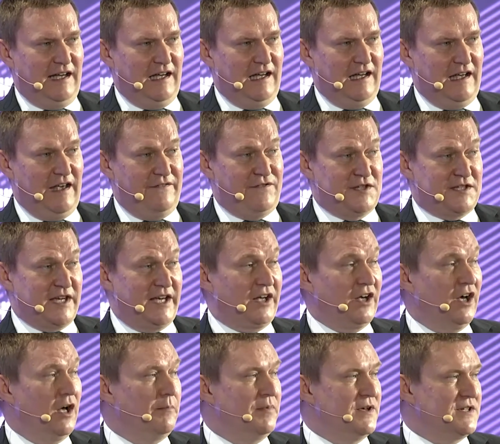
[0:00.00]
If you take
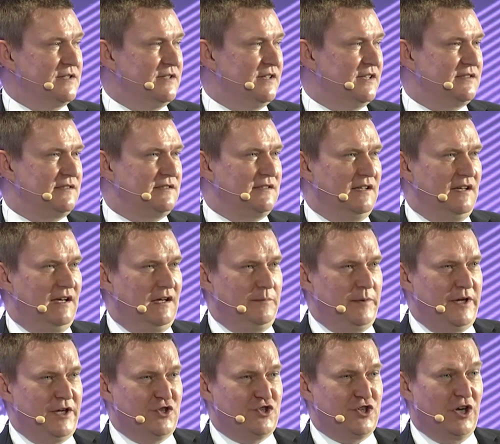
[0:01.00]
our business,
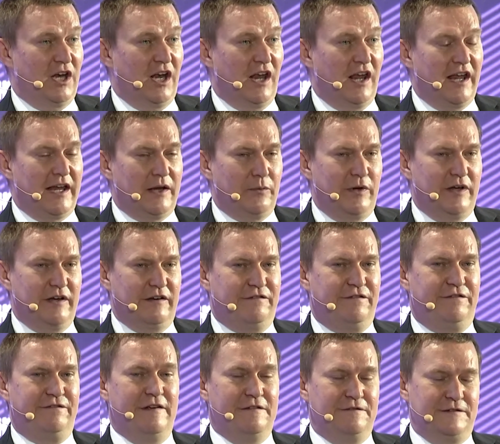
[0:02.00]
in July we had
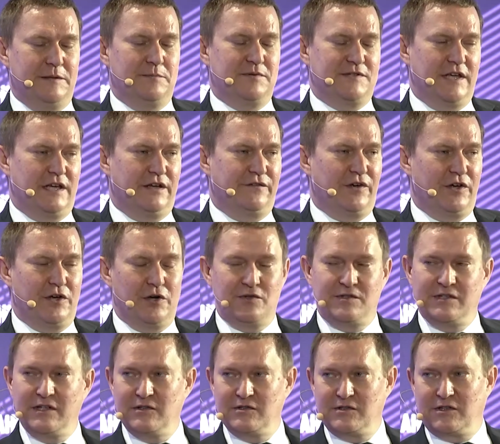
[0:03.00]
50% of our
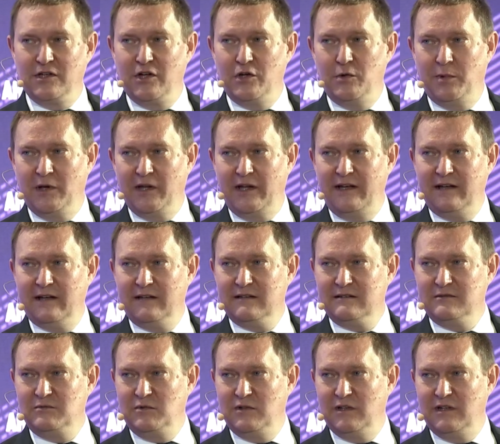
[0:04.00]
hotels globally
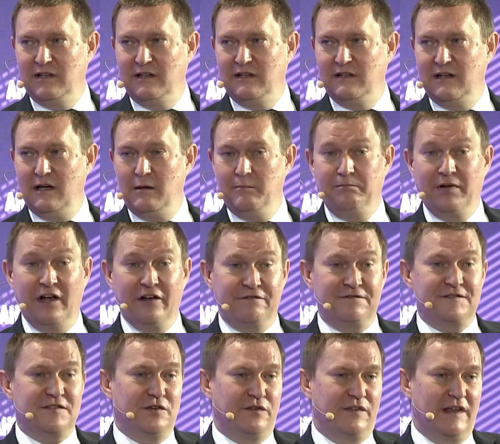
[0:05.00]
were above
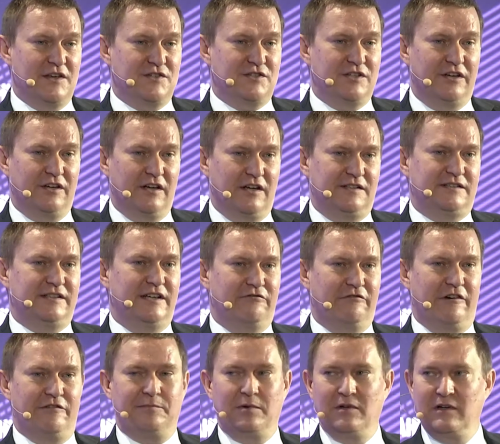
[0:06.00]
2019
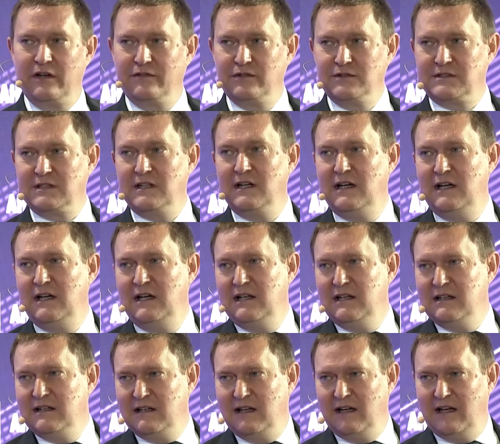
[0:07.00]
RevPAR levels.
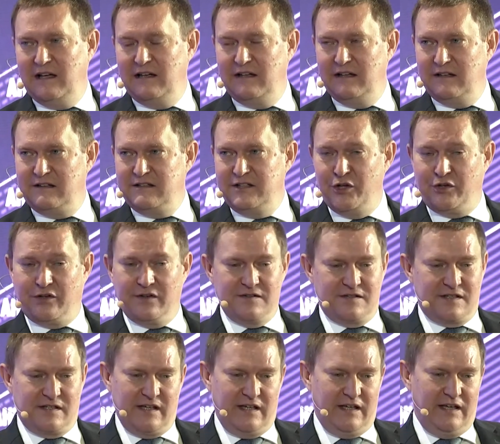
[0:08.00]
And you can
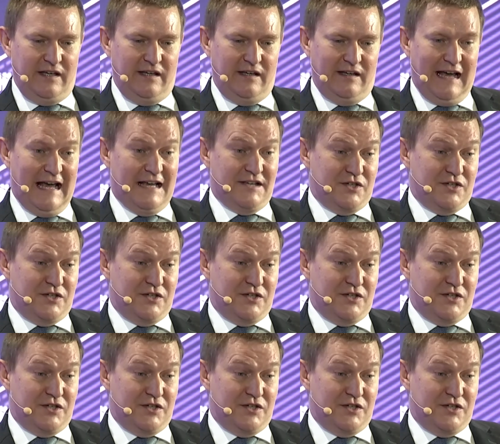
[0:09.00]
see, as you